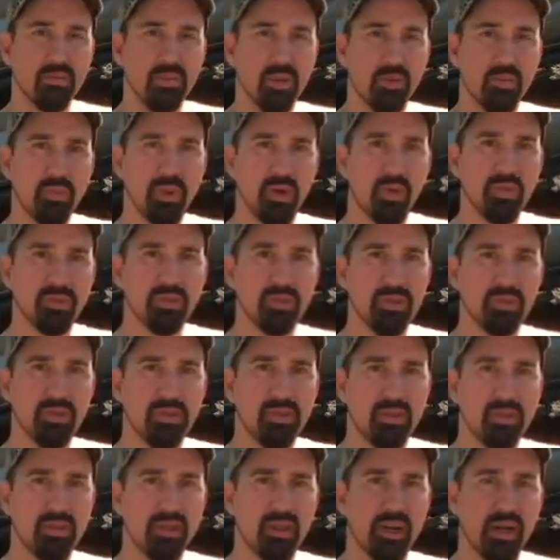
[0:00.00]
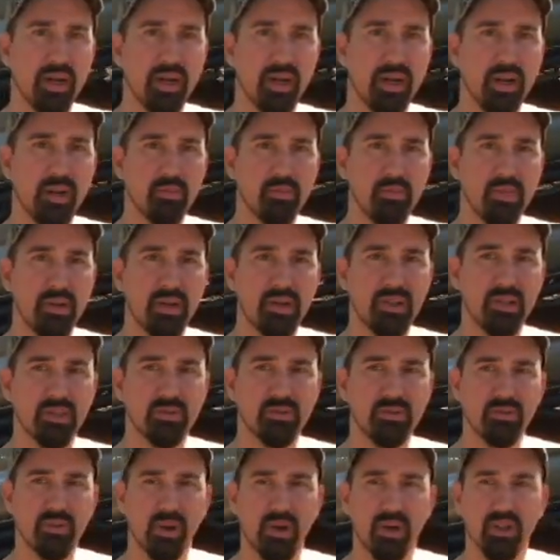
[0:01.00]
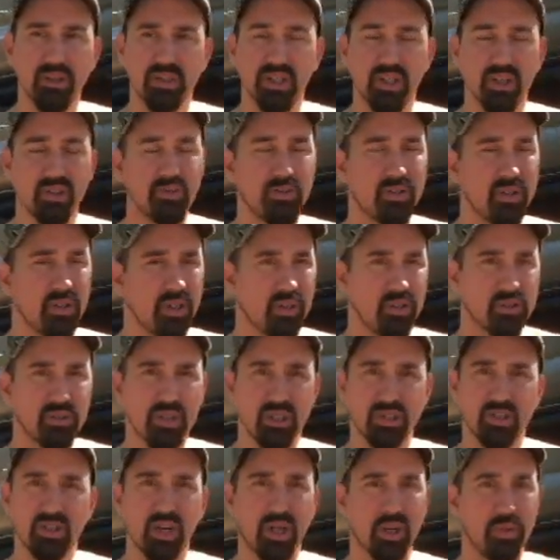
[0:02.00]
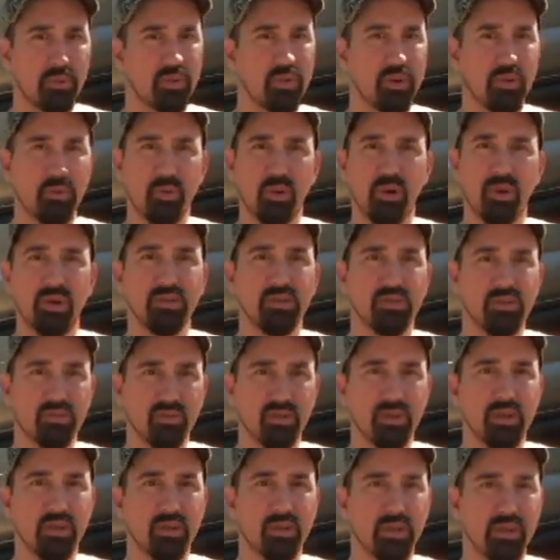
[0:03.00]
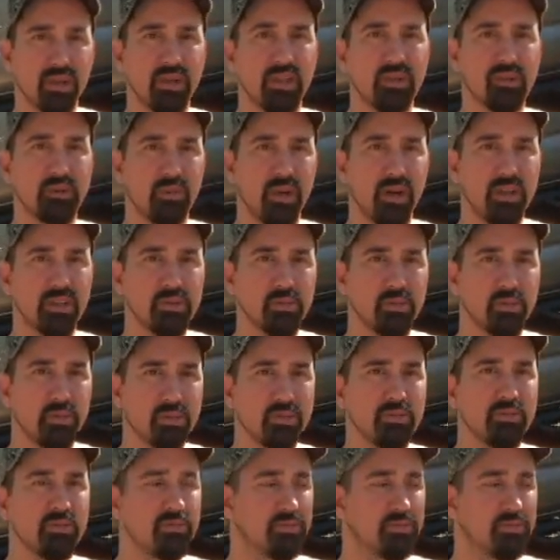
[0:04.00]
be posted, uh, but as far as other videos, I try to put them on as frequently as possible.